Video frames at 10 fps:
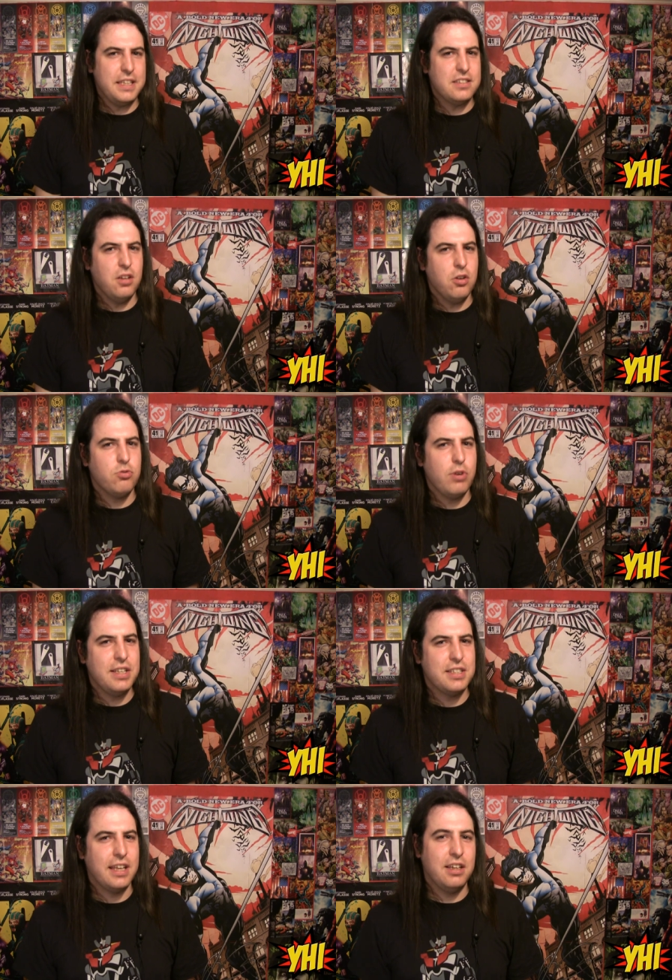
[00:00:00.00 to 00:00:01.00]
But there's no
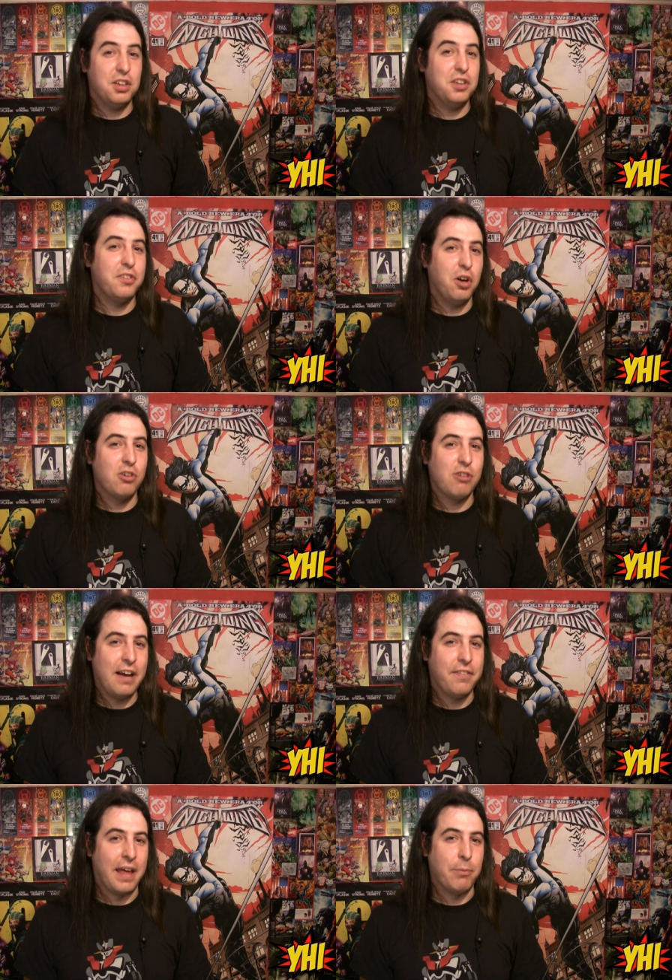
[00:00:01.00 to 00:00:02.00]
reason they couldn't have got
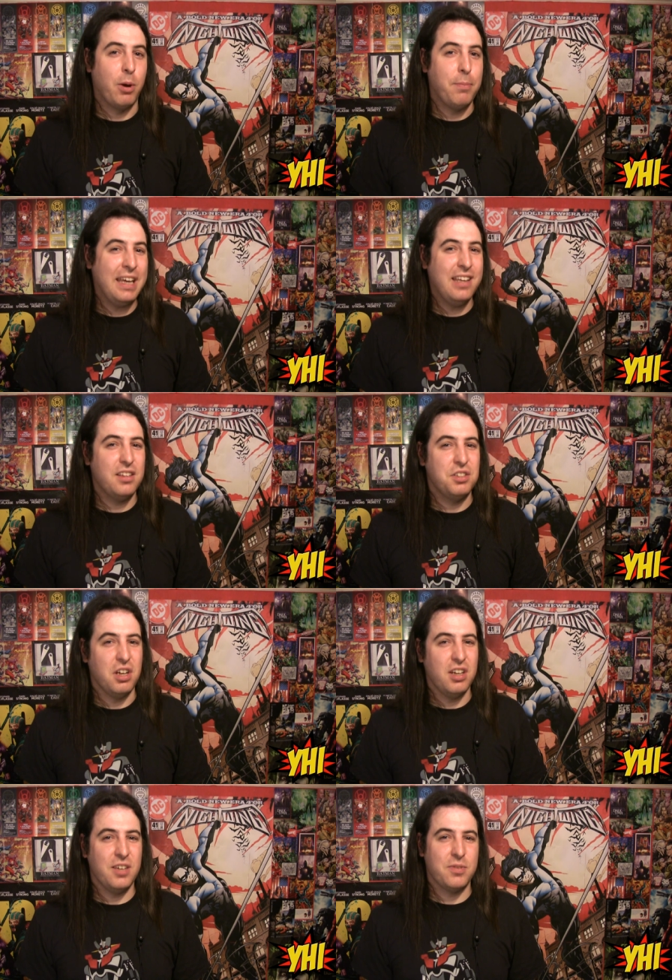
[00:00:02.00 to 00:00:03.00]
around that by making
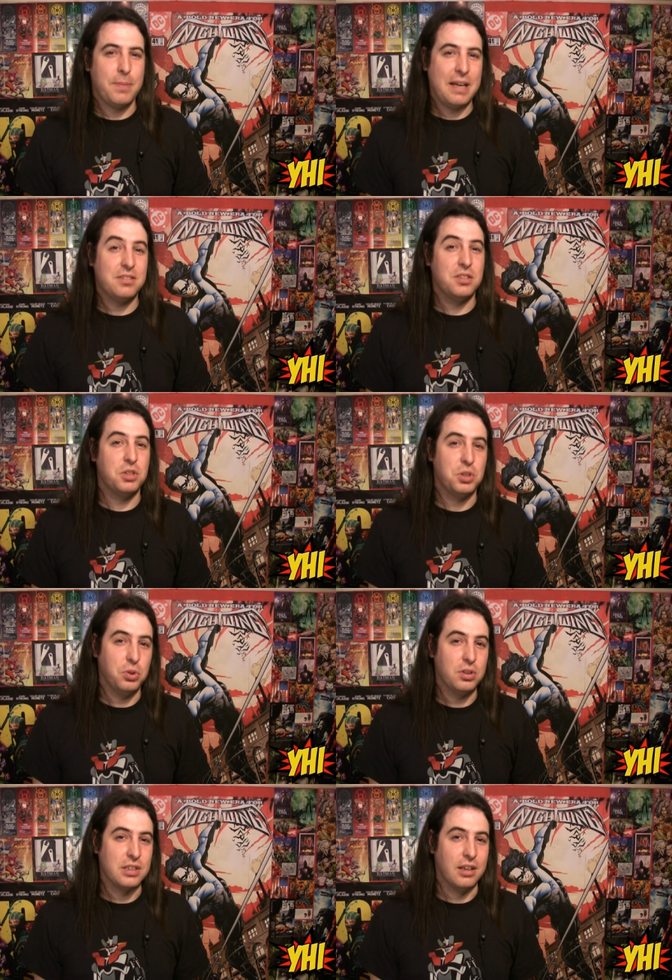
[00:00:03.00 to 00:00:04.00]
the journey up the mountains
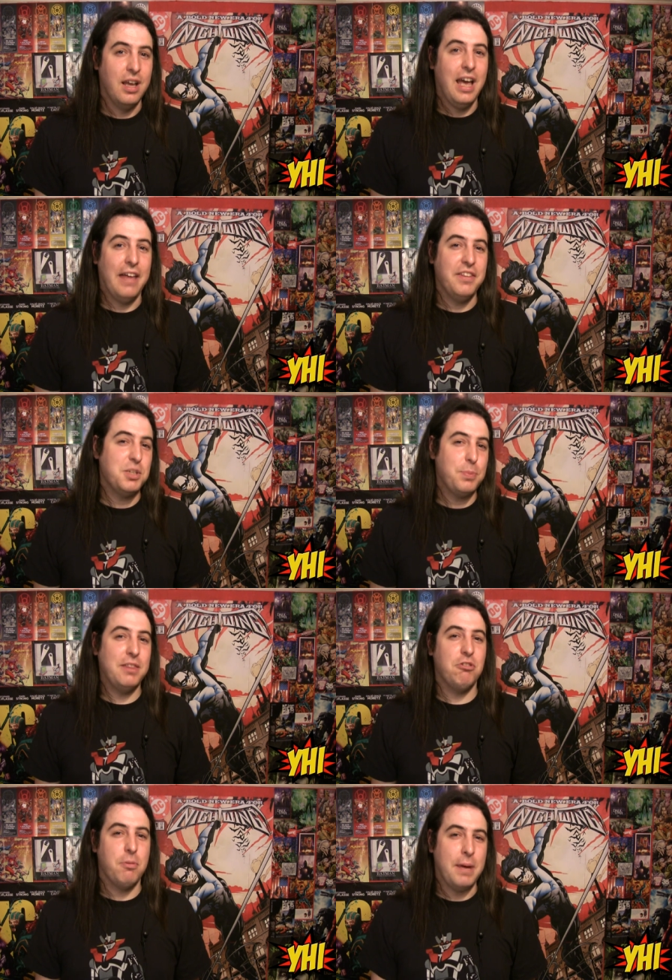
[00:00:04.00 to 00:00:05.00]
shorter and then
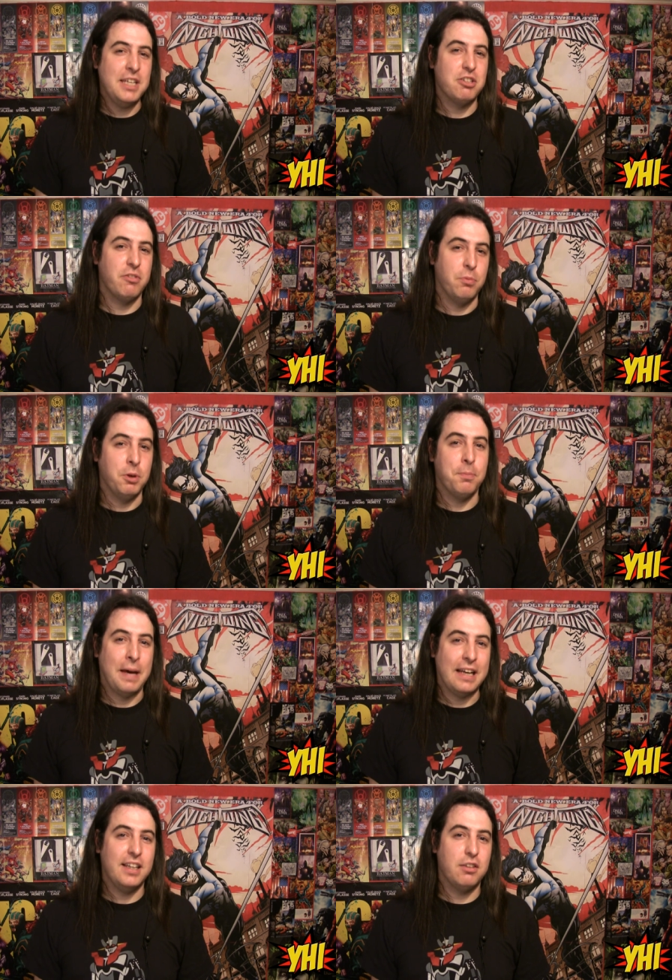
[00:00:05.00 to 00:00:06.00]
spent the remainder of the
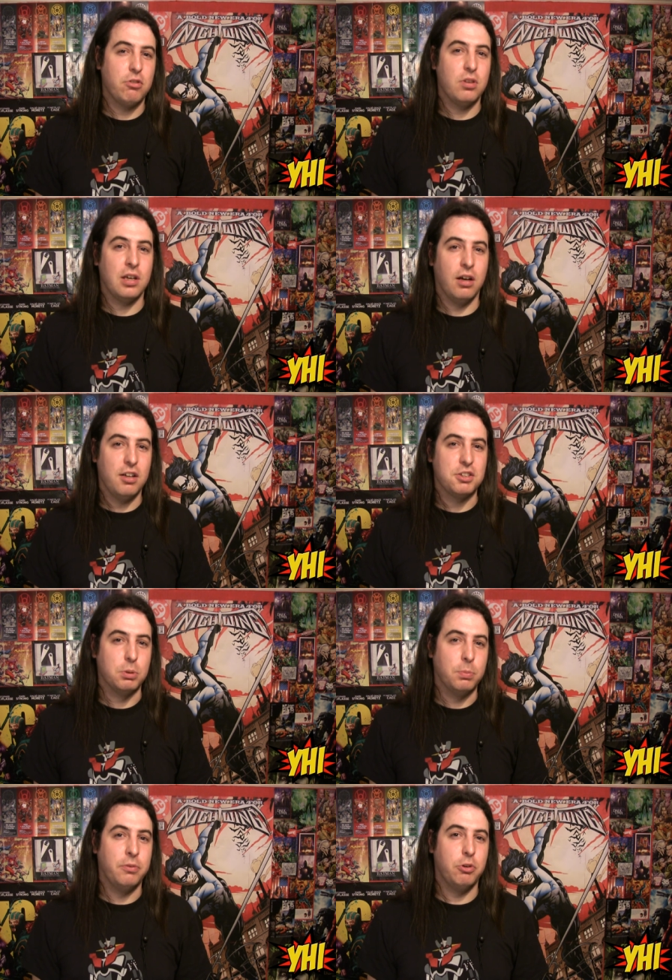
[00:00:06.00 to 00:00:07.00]
book battling through the
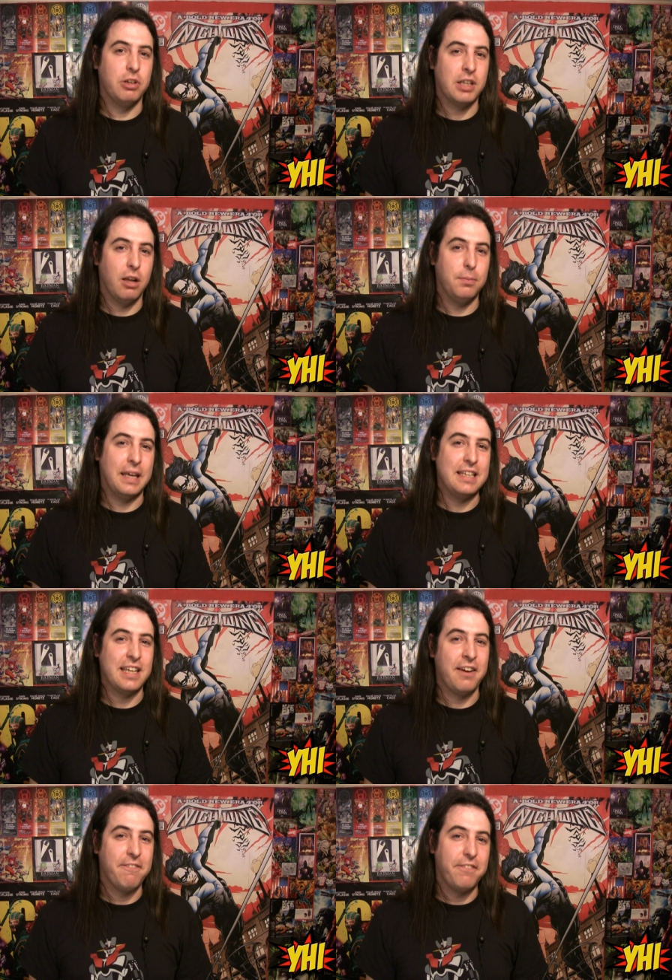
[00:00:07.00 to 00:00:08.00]
castle before it
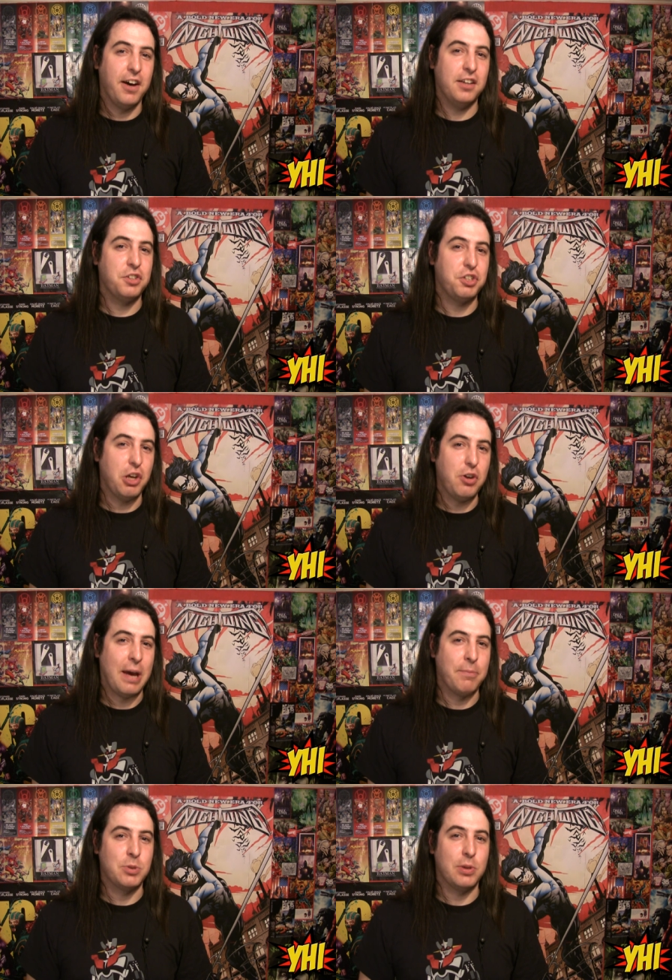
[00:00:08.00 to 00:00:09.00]
culminates in a final
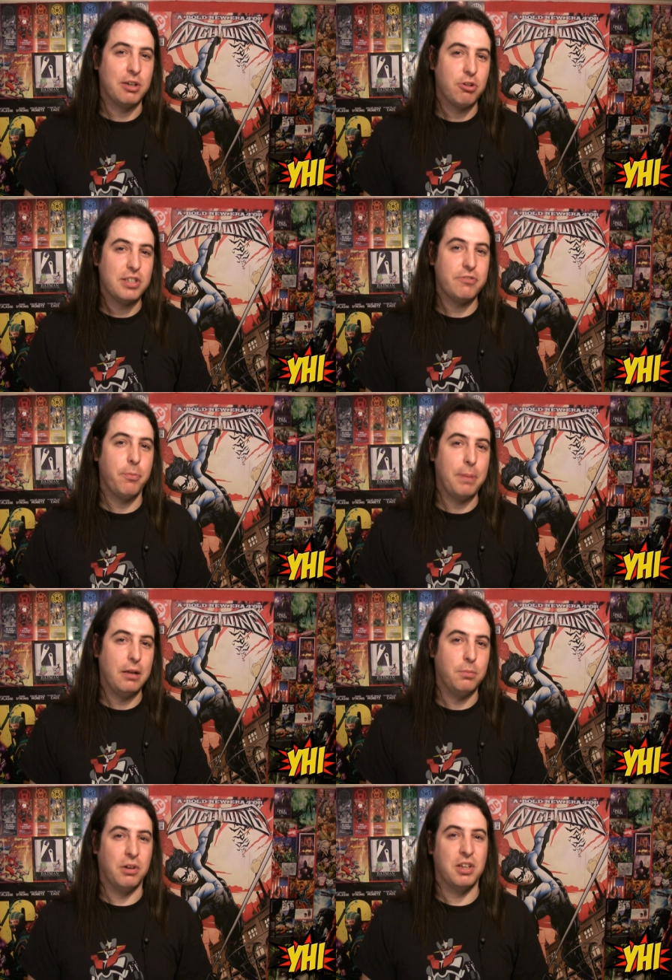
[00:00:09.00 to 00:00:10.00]
showdown between Christopher
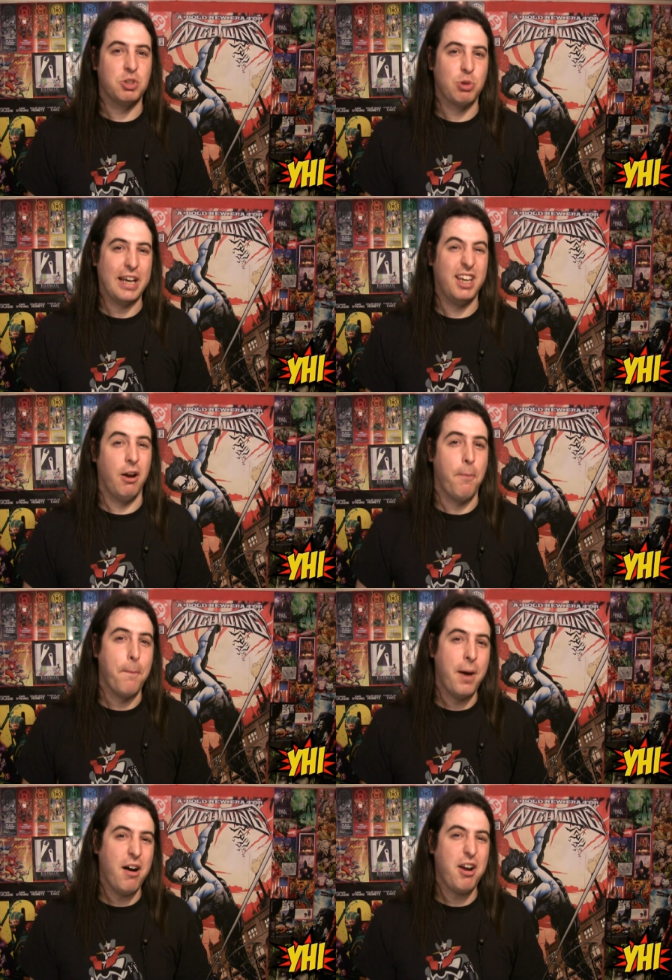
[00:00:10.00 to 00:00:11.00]
Belmont and
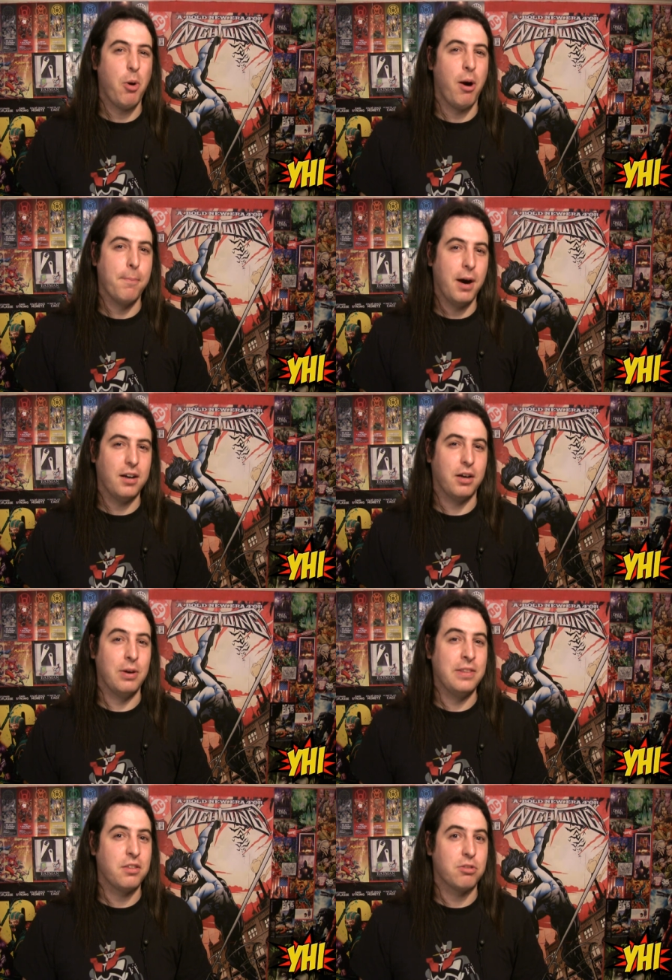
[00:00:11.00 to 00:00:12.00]
Dracula mano a
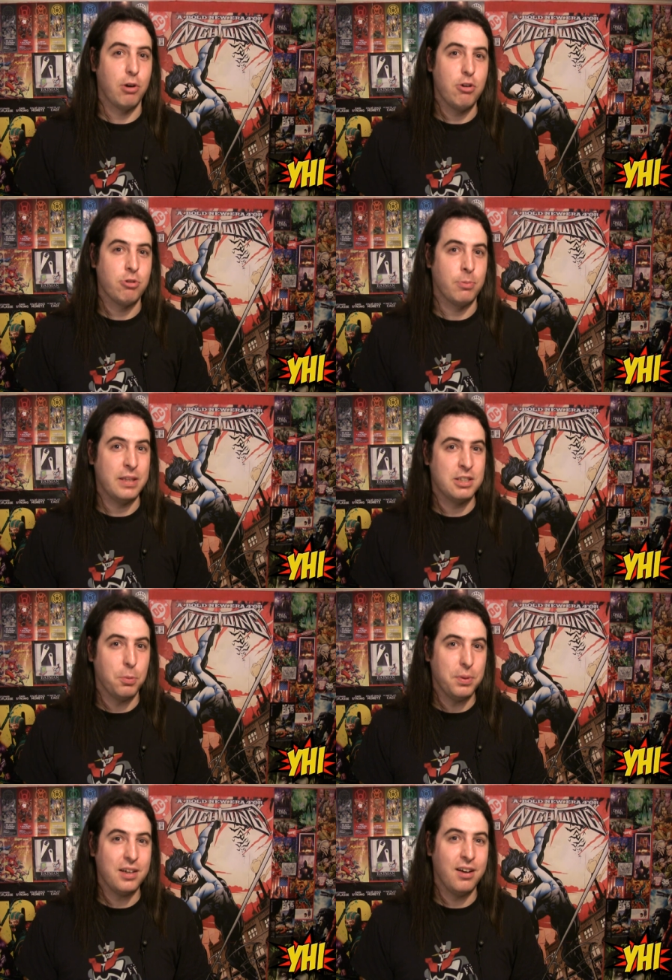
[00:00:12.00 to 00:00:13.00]
mano in the throne room at
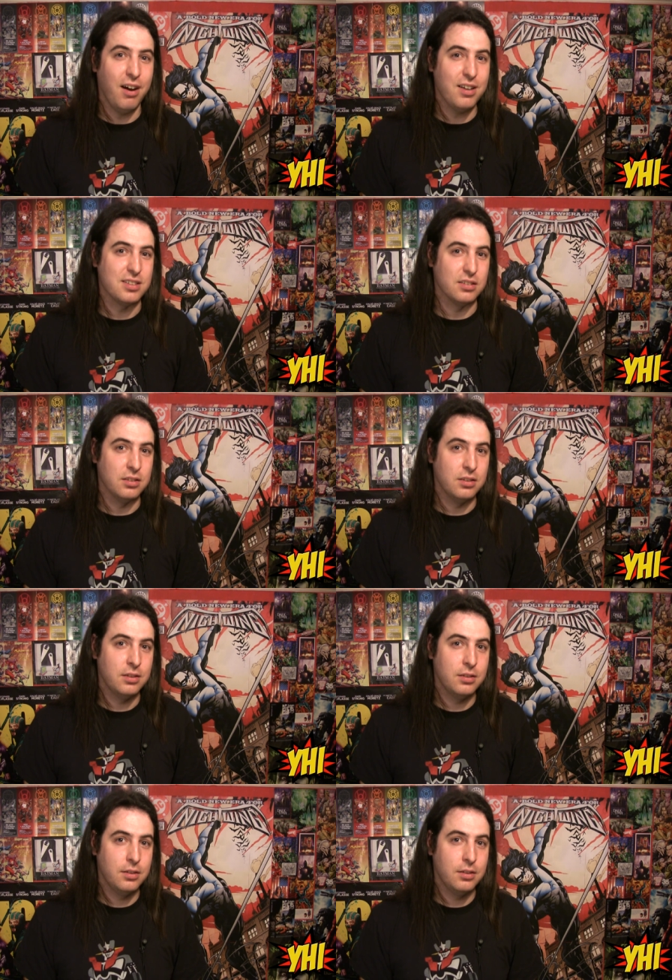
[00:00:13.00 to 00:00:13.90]
the top of the castle.